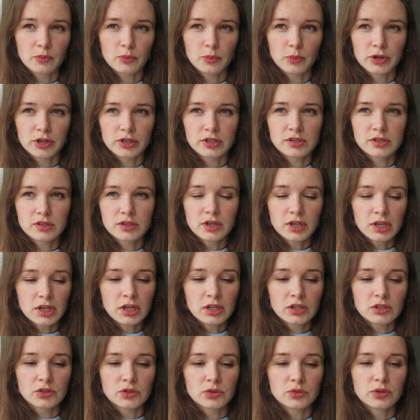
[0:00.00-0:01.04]
But
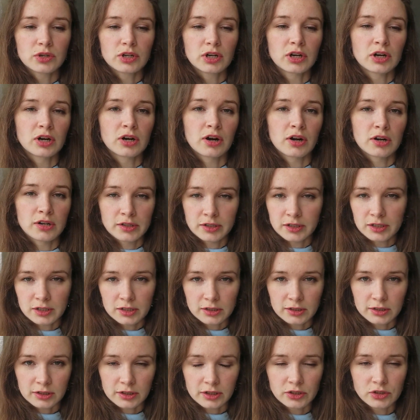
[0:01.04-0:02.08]
you are our
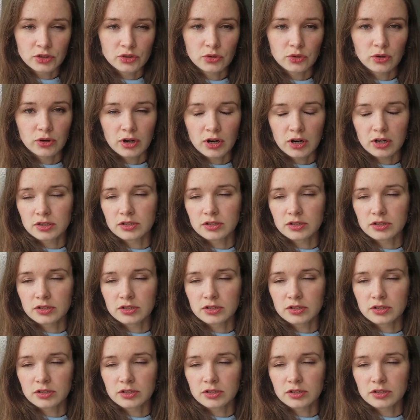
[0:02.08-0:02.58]
healer and you are our